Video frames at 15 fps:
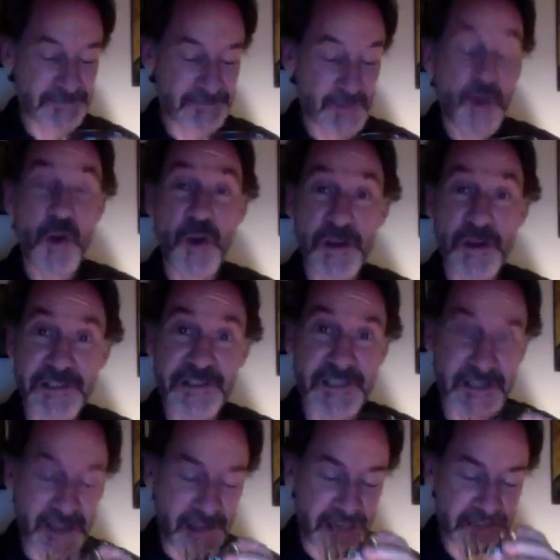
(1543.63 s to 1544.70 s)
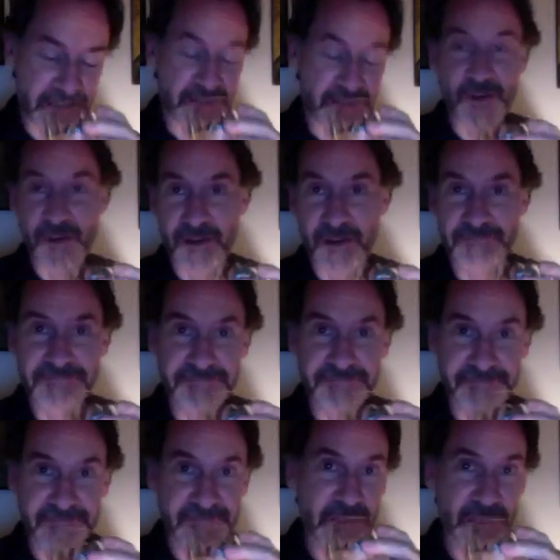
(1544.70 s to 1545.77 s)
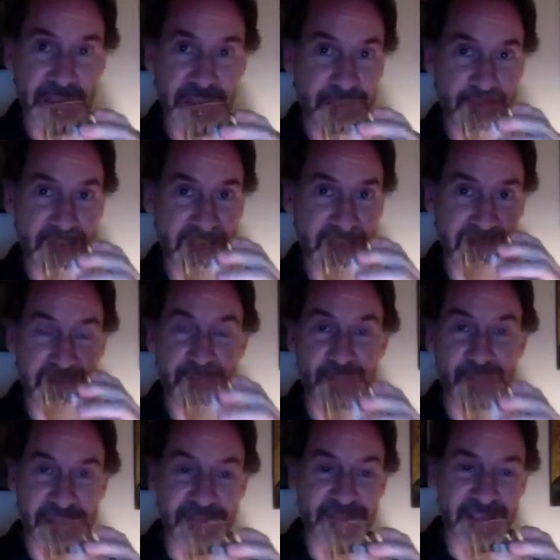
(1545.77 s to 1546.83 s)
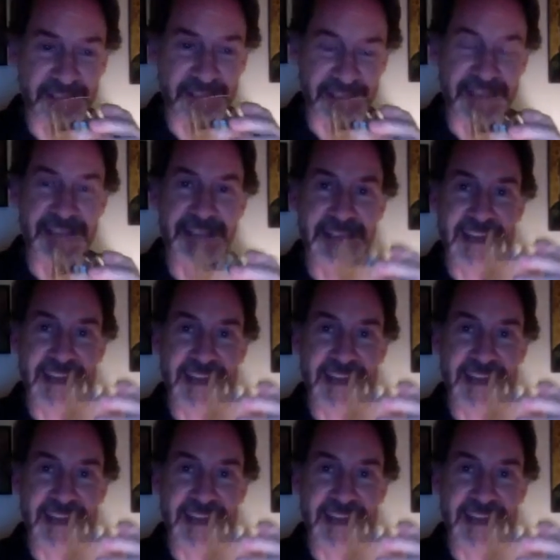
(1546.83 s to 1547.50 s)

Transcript: or your Scotch or your lemonade, whatever it is.